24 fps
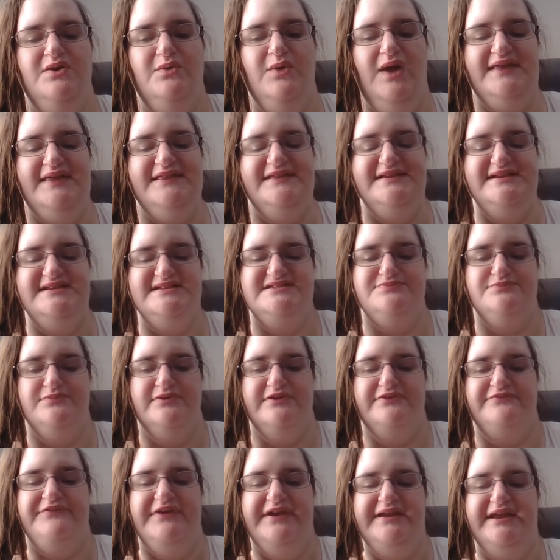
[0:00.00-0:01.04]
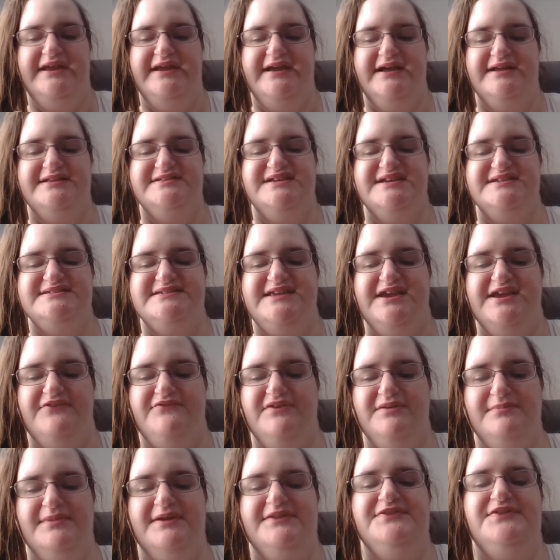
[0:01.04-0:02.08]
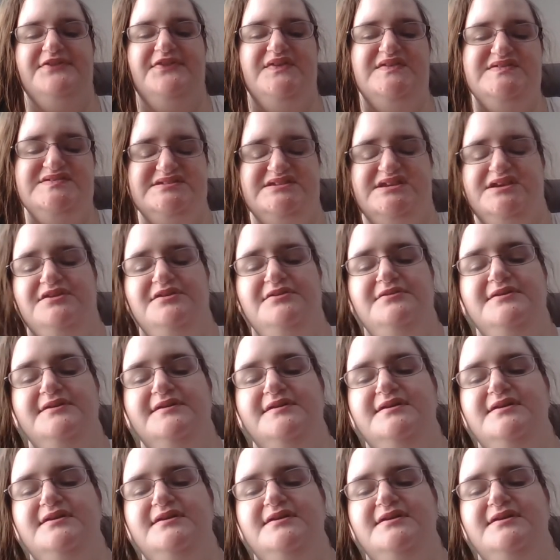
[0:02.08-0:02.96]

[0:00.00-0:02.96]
at least one writing contest every month this year.